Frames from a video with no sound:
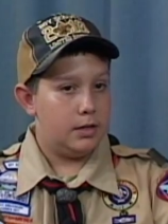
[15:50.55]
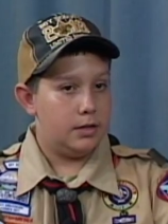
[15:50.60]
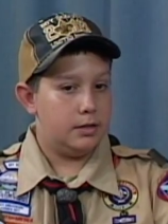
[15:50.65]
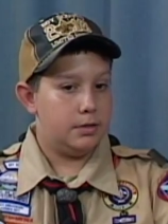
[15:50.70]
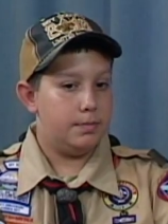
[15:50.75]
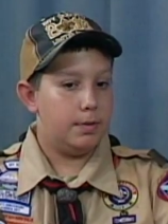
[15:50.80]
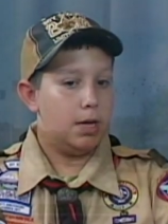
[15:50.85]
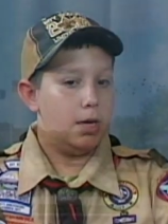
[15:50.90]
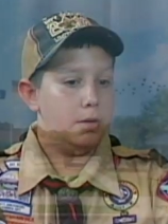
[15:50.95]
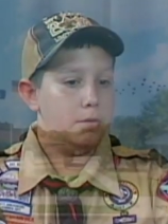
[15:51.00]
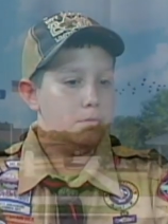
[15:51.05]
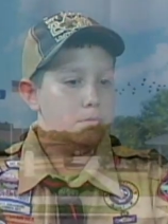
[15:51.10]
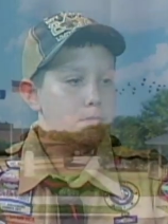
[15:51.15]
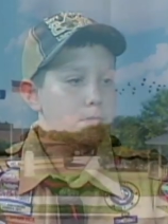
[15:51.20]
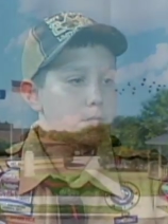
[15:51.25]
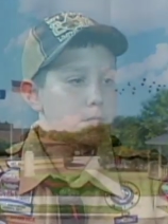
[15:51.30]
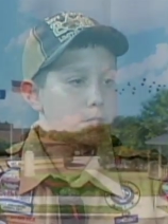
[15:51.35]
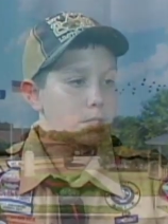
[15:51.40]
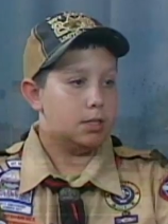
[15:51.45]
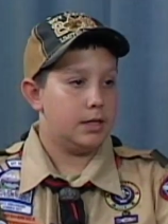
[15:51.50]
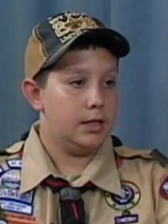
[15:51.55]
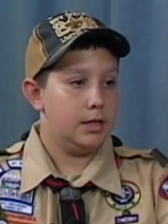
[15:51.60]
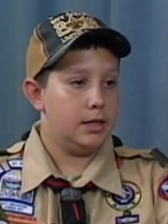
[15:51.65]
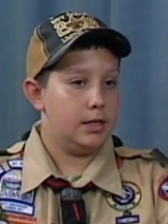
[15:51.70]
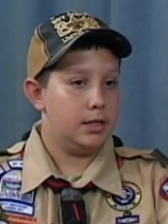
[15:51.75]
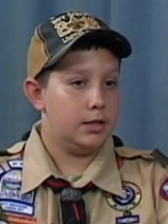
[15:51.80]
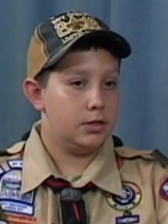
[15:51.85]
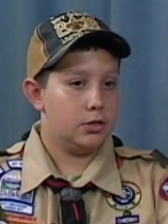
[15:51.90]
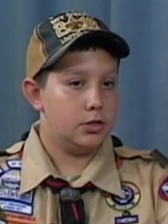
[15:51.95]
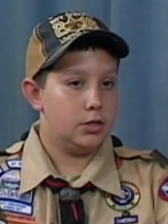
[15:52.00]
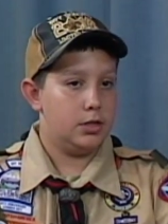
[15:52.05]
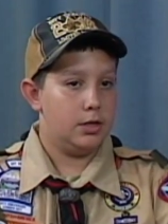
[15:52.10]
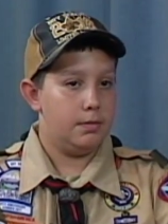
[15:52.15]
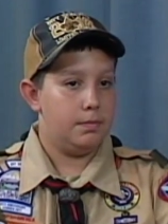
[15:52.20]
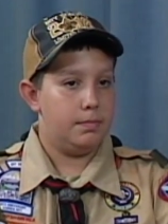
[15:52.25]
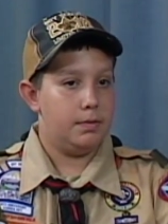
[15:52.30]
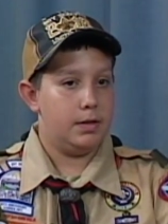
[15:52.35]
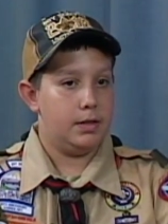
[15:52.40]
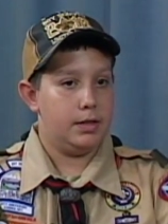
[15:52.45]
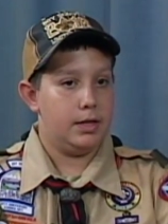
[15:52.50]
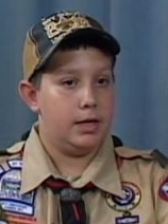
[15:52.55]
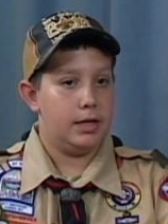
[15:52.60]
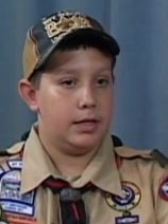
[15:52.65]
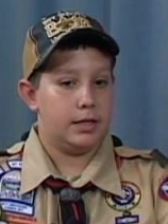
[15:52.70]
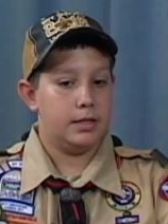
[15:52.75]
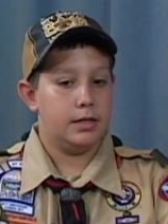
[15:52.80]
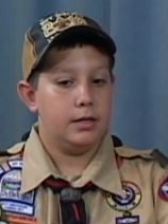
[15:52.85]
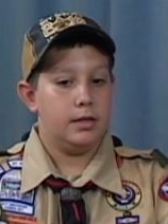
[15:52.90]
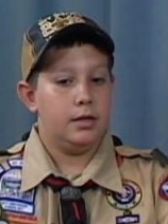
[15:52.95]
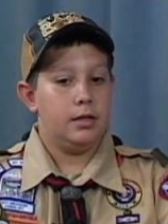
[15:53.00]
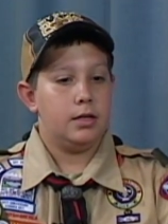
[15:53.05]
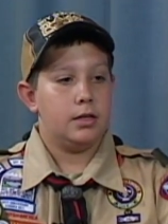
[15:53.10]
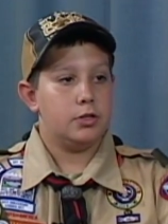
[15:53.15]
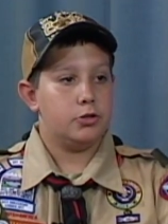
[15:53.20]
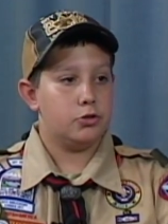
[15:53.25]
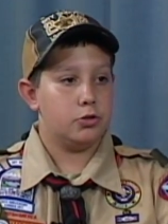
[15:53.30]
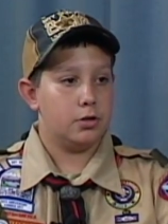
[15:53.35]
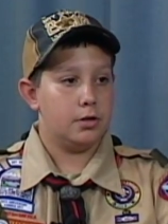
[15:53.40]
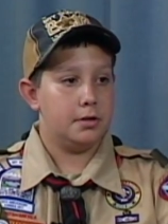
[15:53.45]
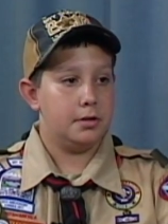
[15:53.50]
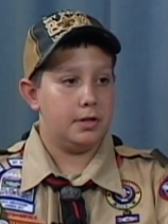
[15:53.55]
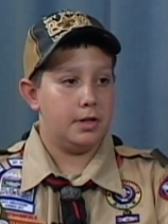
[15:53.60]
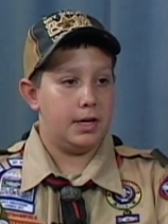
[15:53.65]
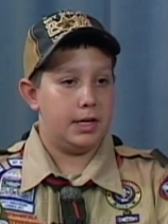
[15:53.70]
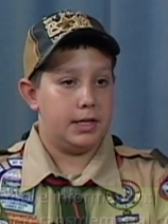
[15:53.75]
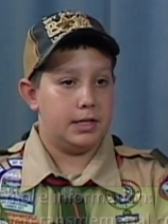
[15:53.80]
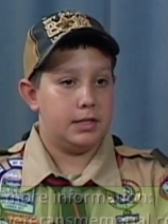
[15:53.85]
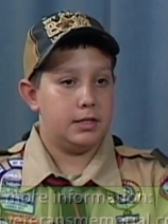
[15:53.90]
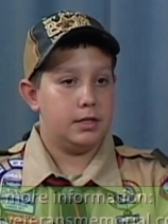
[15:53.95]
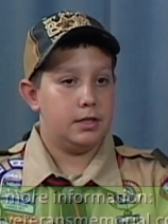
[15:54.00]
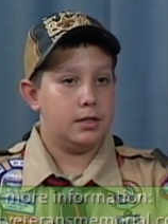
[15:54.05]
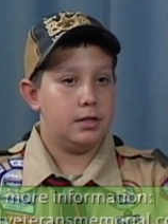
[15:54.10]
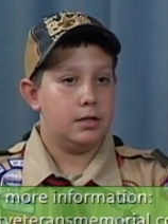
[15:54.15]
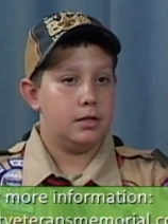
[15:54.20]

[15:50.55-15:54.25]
It's about, basically, leadership and, like, sort of, like,